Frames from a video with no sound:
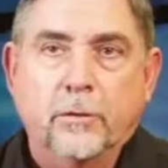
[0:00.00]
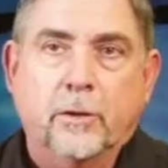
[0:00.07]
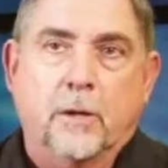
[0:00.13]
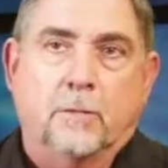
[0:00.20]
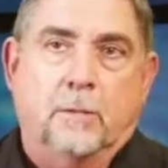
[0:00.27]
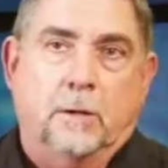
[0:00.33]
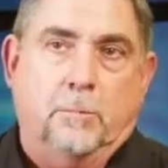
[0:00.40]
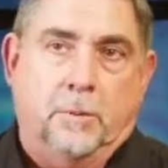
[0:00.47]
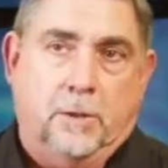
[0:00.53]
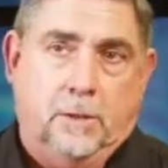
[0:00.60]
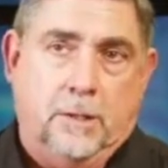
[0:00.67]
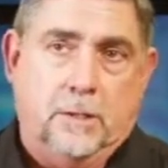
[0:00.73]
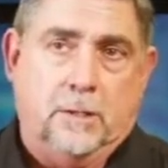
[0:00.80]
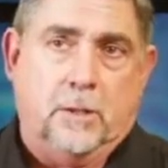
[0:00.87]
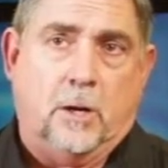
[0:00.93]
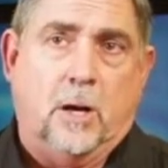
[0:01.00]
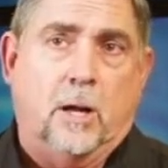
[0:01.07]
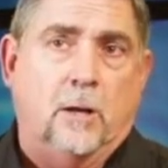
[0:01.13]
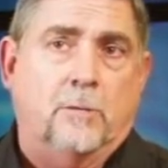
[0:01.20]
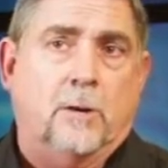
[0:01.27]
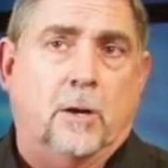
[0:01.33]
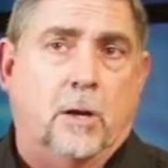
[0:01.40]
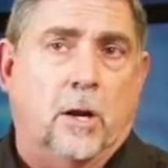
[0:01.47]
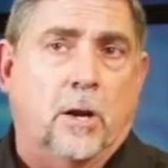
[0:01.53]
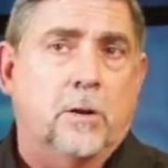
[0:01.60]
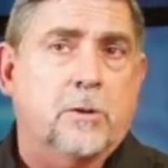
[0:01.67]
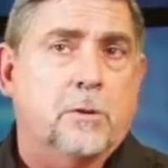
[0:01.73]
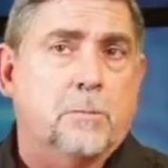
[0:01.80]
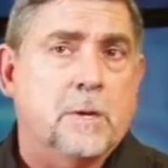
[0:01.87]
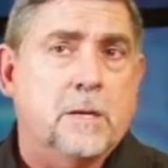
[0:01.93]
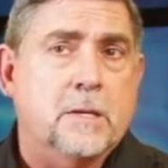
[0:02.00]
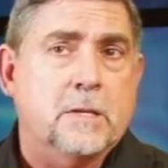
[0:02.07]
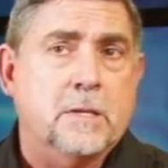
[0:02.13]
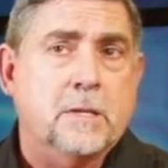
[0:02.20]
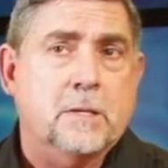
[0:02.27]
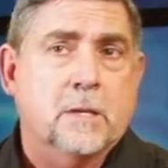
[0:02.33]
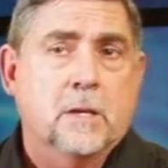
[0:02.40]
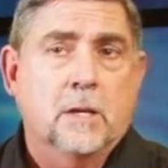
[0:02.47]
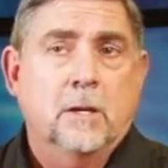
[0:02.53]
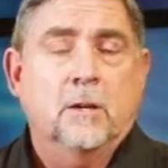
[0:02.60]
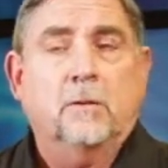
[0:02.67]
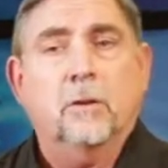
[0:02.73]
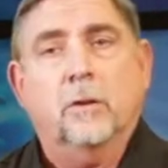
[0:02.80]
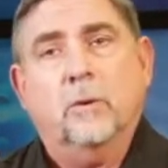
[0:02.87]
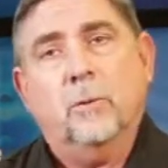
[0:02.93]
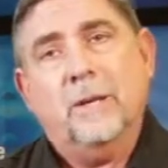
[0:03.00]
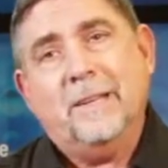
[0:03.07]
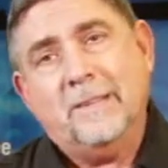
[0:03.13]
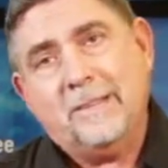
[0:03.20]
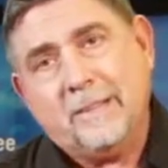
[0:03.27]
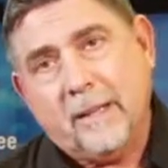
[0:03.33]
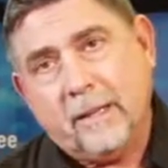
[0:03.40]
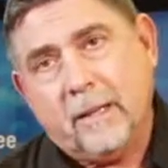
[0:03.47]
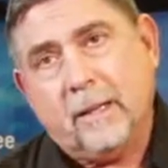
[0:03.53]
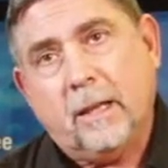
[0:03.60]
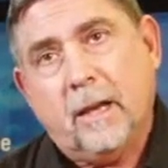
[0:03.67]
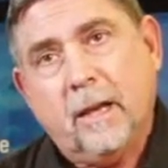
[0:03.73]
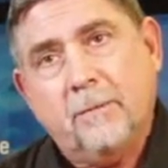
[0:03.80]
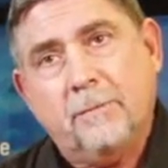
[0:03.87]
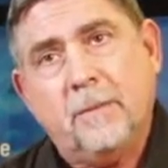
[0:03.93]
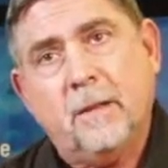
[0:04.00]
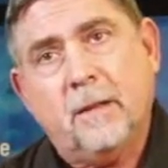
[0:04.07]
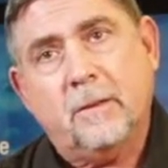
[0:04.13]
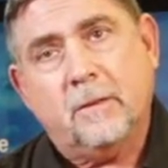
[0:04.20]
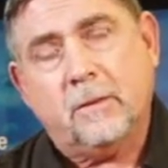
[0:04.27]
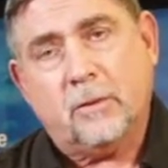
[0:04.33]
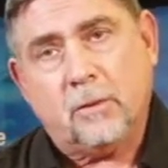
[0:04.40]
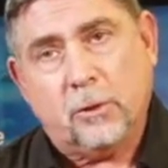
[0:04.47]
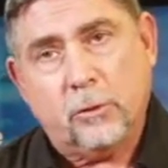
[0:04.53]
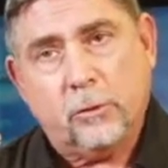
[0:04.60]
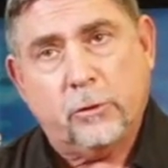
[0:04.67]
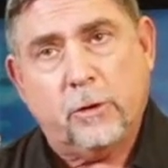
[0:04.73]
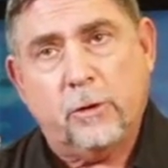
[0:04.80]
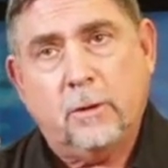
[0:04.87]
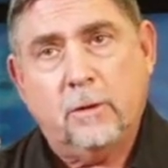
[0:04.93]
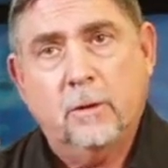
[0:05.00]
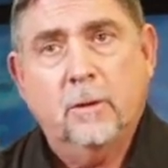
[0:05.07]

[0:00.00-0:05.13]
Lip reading: skimming built into all of our larger pieces so that we extend the life of that solution.